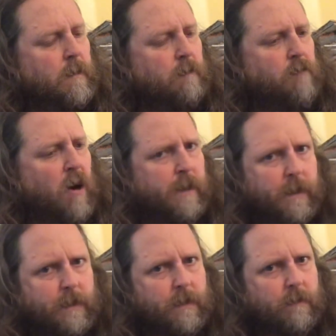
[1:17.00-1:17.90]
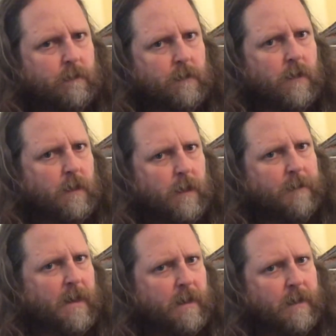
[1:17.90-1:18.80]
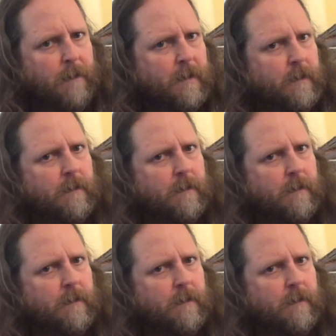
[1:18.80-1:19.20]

Bought it during the pandemic.